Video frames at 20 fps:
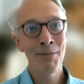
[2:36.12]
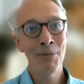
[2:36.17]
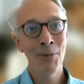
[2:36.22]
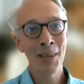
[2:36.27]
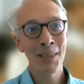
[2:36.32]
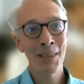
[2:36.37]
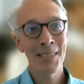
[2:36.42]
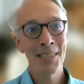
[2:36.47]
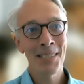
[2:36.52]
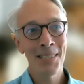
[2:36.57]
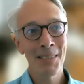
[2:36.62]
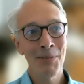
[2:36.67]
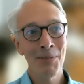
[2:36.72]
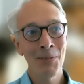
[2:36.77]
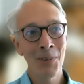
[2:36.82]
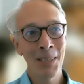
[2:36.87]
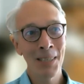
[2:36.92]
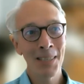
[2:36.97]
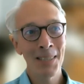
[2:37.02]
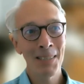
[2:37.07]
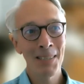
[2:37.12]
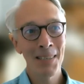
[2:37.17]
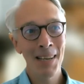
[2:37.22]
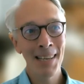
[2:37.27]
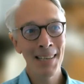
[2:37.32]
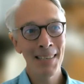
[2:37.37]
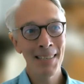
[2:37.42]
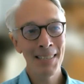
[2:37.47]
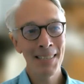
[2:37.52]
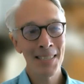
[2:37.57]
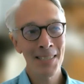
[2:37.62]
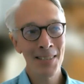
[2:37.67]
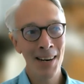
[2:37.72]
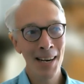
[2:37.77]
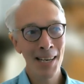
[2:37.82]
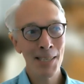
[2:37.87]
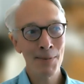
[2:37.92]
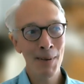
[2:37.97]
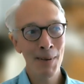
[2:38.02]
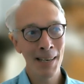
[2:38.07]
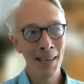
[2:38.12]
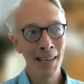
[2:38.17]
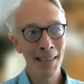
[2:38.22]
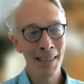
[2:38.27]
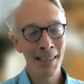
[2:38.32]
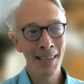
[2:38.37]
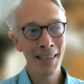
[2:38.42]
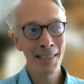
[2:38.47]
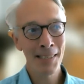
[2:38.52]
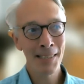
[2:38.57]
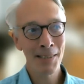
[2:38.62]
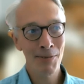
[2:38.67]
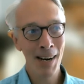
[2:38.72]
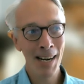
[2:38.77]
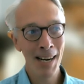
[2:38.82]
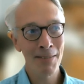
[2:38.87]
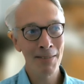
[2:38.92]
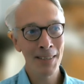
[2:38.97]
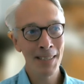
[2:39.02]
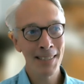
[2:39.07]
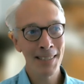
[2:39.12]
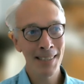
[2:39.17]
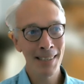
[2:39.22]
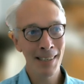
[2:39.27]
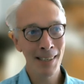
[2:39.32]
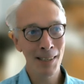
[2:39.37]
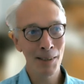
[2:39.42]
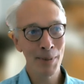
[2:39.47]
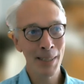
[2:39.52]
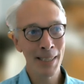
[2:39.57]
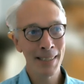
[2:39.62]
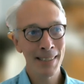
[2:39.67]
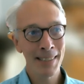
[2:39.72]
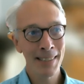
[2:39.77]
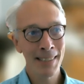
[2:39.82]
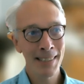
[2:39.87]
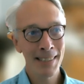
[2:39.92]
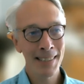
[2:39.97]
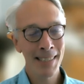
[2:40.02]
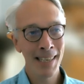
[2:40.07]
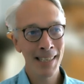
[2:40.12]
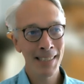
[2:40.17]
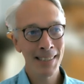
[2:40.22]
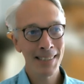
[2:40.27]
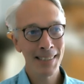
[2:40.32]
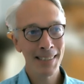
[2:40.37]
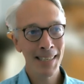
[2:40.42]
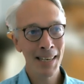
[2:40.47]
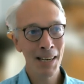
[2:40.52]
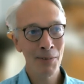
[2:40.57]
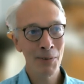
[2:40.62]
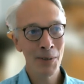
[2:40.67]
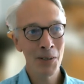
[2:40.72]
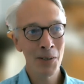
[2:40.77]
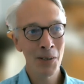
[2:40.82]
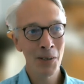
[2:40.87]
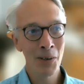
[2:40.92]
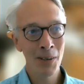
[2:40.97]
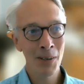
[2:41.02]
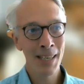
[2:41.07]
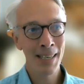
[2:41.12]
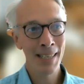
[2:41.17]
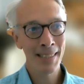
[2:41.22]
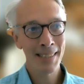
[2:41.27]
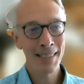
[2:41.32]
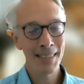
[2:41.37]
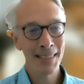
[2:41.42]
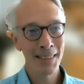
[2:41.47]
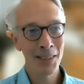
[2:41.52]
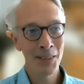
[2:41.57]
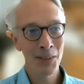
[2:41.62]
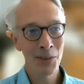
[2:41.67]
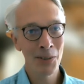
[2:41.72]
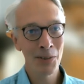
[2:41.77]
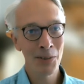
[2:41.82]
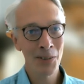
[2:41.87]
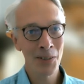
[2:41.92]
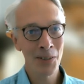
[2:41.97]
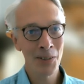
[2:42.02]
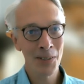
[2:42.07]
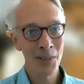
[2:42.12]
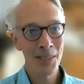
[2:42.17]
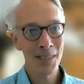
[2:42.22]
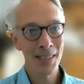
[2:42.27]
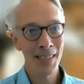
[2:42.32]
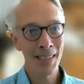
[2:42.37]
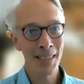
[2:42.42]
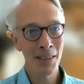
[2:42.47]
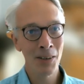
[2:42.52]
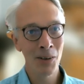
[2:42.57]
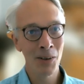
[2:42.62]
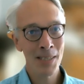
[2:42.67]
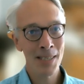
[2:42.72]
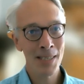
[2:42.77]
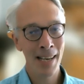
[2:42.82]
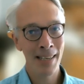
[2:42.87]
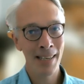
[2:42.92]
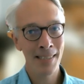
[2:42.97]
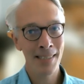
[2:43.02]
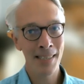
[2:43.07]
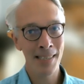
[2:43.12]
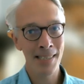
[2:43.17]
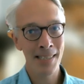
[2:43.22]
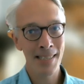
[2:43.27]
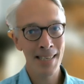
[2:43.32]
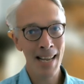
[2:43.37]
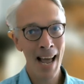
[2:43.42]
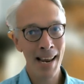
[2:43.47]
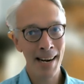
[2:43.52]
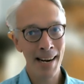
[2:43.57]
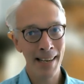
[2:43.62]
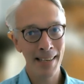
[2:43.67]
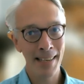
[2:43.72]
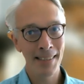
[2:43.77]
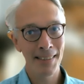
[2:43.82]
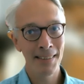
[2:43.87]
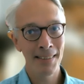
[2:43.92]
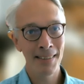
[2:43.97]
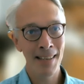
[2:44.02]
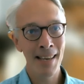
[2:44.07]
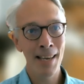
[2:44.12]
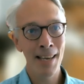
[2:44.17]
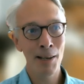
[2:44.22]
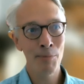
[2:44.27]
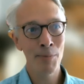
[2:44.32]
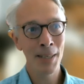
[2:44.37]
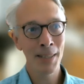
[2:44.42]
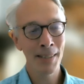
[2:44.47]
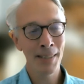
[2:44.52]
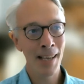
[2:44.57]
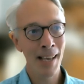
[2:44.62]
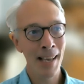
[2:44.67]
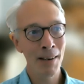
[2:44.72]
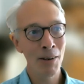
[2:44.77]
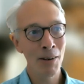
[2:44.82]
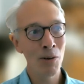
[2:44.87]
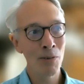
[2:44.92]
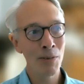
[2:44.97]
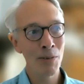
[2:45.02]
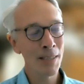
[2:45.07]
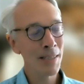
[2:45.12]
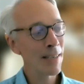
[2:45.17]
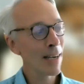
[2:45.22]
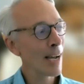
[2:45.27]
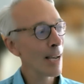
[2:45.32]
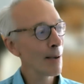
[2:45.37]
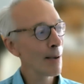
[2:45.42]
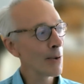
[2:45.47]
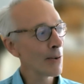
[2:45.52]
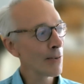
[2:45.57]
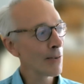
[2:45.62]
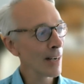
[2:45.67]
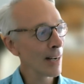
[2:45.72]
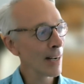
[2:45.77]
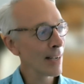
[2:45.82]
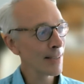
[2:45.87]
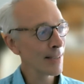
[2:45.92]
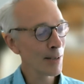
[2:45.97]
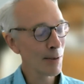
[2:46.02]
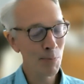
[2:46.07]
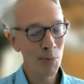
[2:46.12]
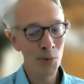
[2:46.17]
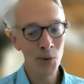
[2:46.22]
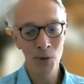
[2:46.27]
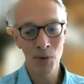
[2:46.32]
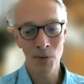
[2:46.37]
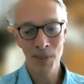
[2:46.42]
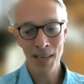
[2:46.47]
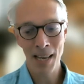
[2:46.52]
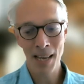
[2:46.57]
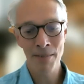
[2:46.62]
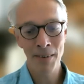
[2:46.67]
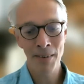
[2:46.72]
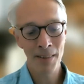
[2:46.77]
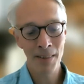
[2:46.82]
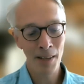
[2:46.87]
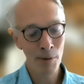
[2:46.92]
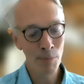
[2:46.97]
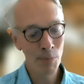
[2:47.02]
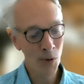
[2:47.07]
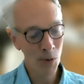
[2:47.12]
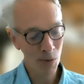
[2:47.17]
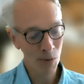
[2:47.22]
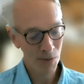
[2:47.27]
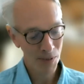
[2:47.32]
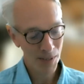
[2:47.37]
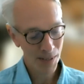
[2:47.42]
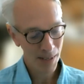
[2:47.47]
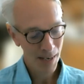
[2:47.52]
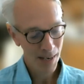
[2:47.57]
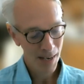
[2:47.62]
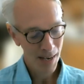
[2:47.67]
what strikes me, and I think it is relevant a little bit, is that when you look at the universe, it looks like it's a static thing, but then over time you realize it moves. Everything moves,